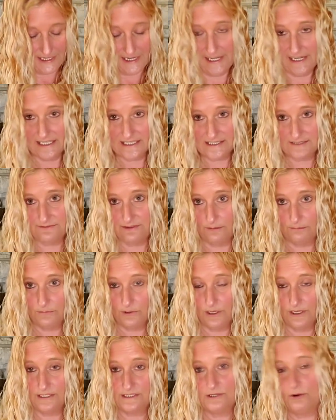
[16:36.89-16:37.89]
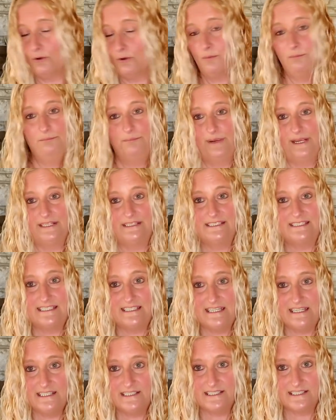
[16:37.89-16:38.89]
And it's called
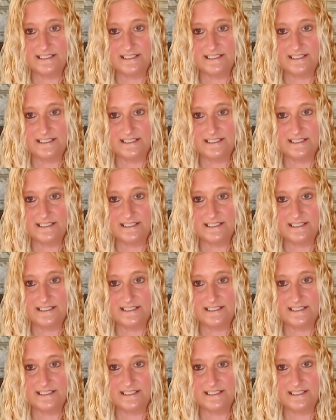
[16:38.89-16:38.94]
Benzie